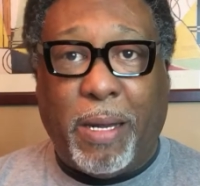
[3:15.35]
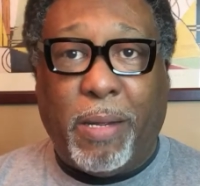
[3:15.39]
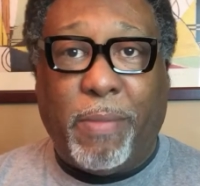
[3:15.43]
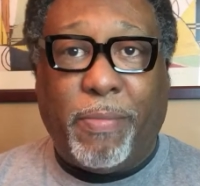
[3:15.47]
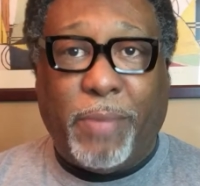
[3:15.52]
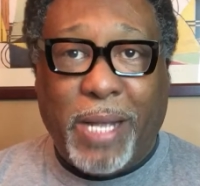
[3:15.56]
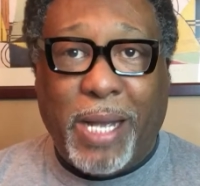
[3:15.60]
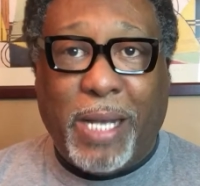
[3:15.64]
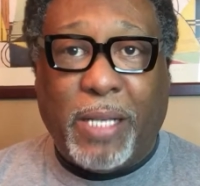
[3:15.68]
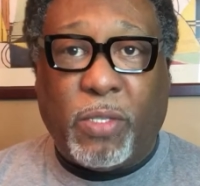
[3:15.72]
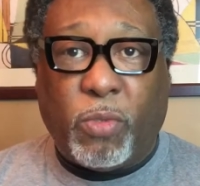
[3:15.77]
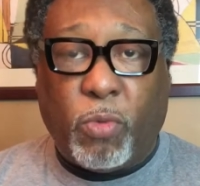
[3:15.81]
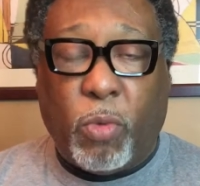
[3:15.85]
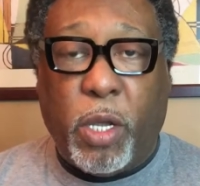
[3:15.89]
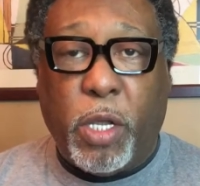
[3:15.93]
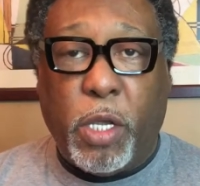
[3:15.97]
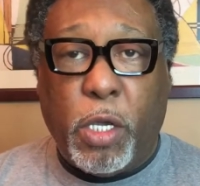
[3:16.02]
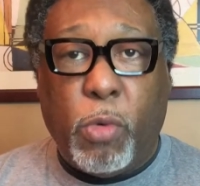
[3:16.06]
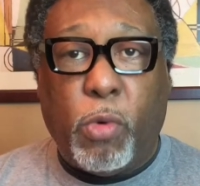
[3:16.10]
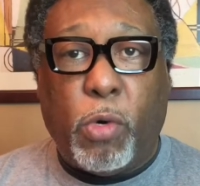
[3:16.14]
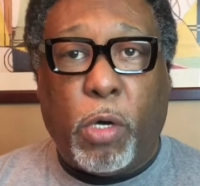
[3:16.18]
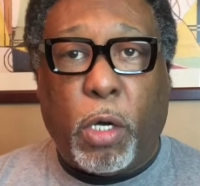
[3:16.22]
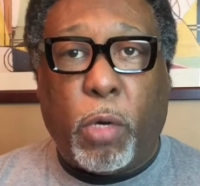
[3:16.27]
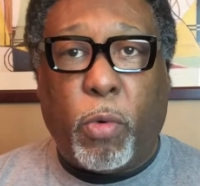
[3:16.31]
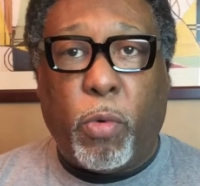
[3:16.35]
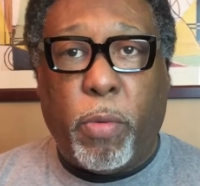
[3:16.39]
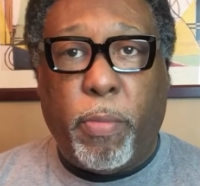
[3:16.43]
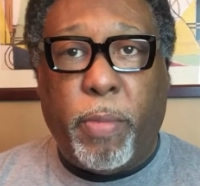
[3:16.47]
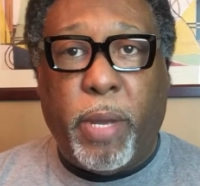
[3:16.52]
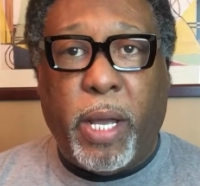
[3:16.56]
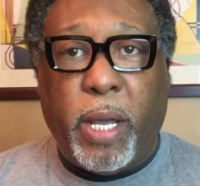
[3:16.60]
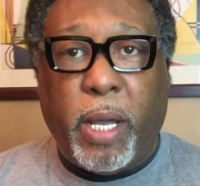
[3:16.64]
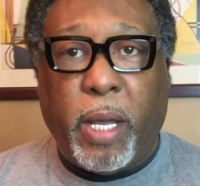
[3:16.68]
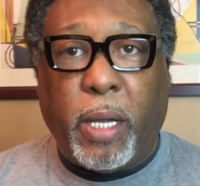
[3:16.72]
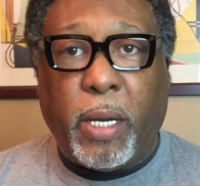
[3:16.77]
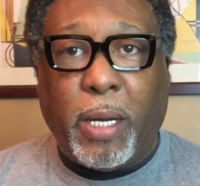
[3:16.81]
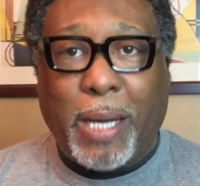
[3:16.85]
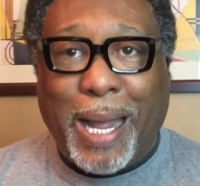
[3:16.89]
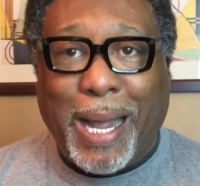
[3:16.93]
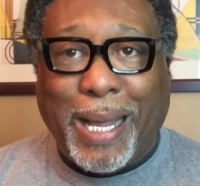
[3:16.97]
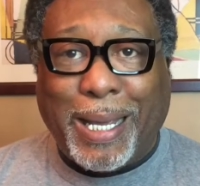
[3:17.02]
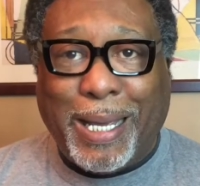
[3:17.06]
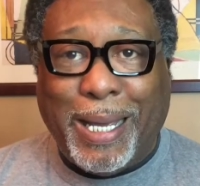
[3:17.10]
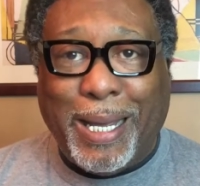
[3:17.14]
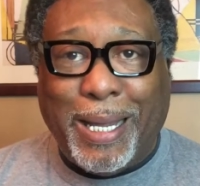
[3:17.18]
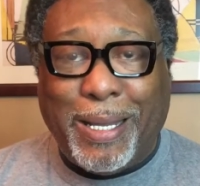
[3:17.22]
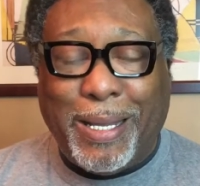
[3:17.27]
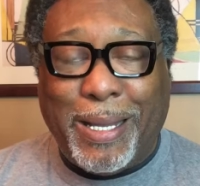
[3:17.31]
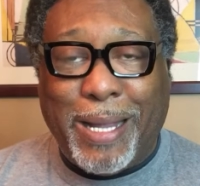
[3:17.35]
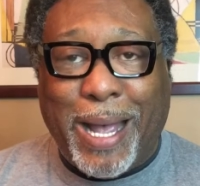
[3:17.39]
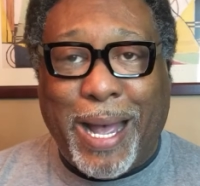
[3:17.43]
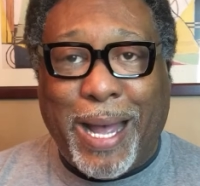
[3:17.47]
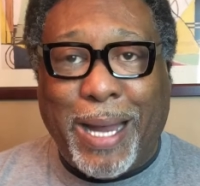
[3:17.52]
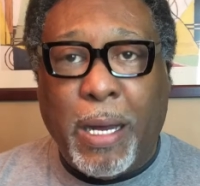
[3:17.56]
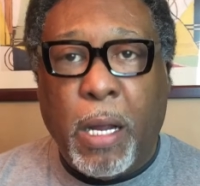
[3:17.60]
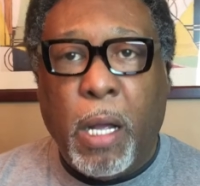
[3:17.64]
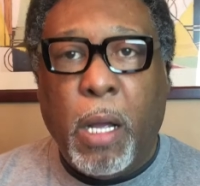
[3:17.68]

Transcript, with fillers: If that's where you want to remain, I get that.